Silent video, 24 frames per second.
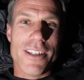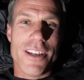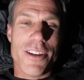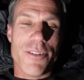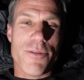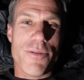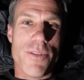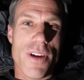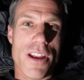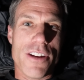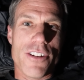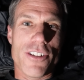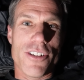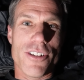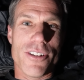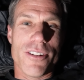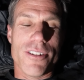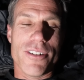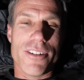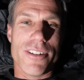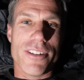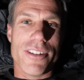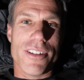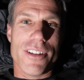
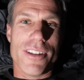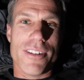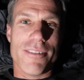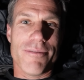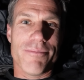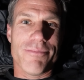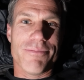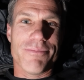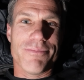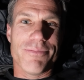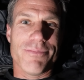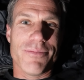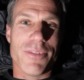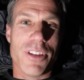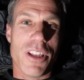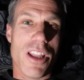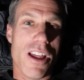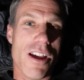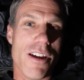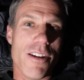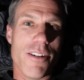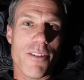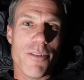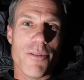adventures and
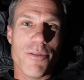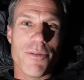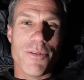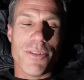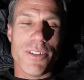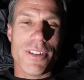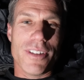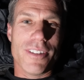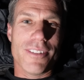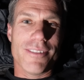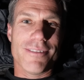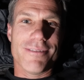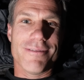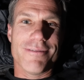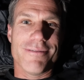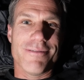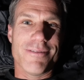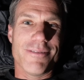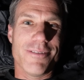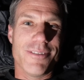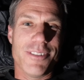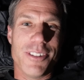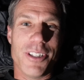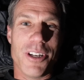love and,
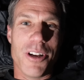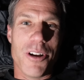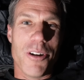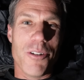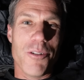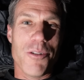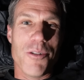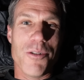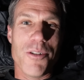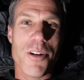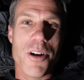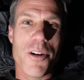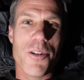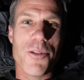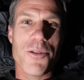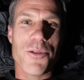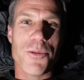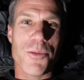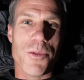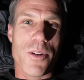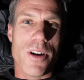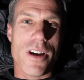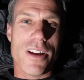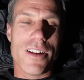you know, who
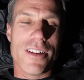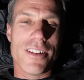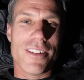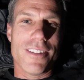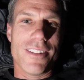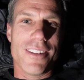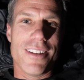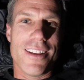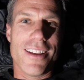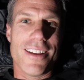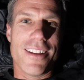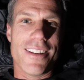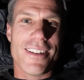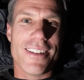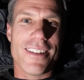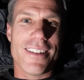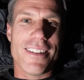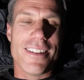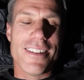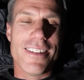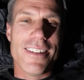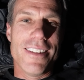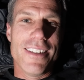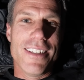knows what.
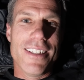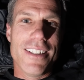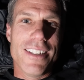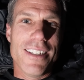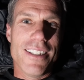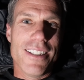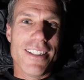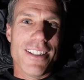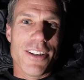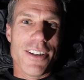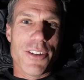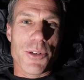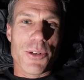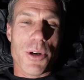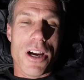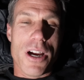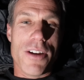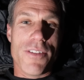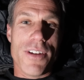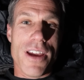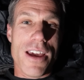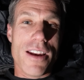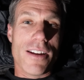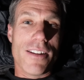And so
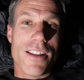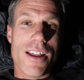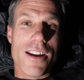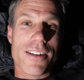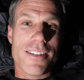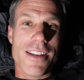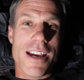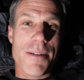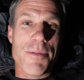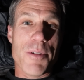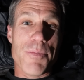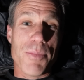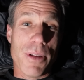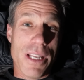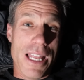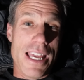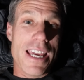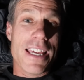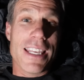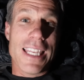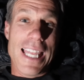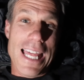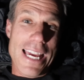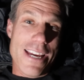I've had a lot of time to
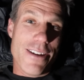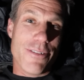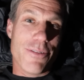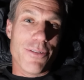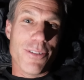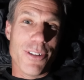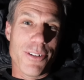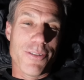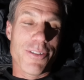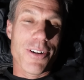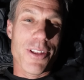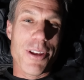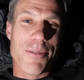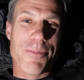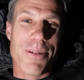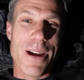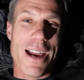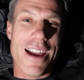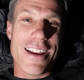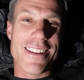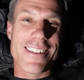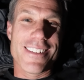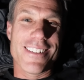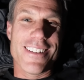plan life for the
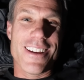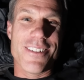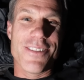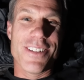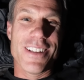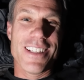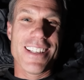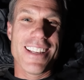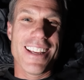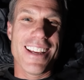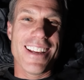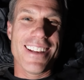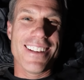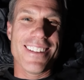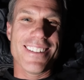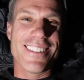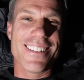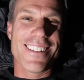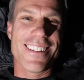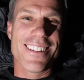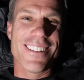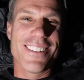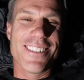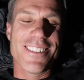past 7
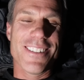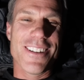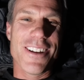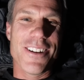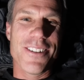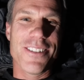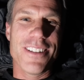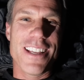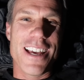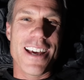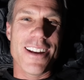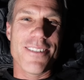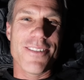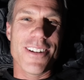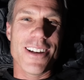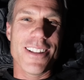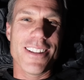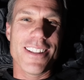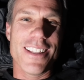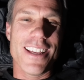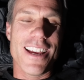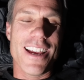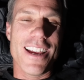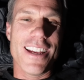days. There's no doubt
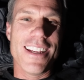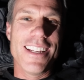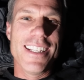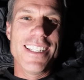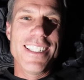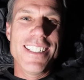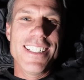about that.